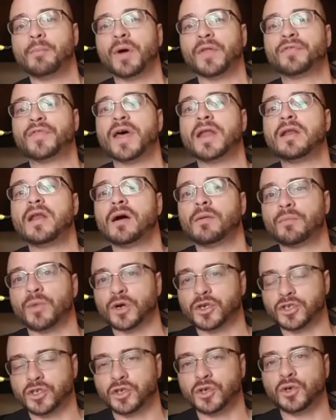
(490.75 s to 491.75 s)
But then
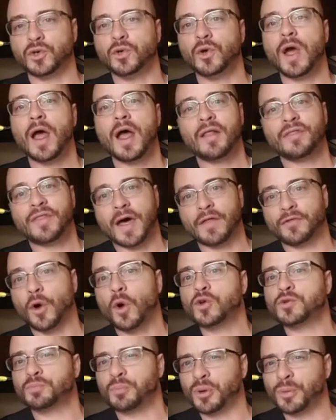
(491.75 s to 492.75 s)
number two, that
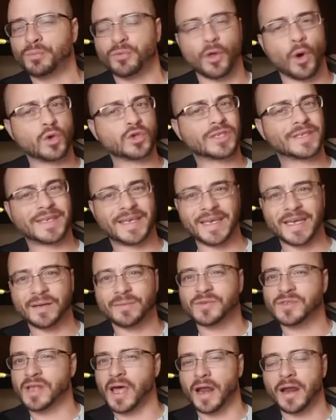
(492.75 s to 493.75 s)
those
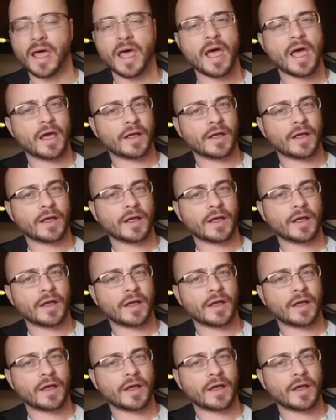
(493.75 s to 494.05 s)
teams that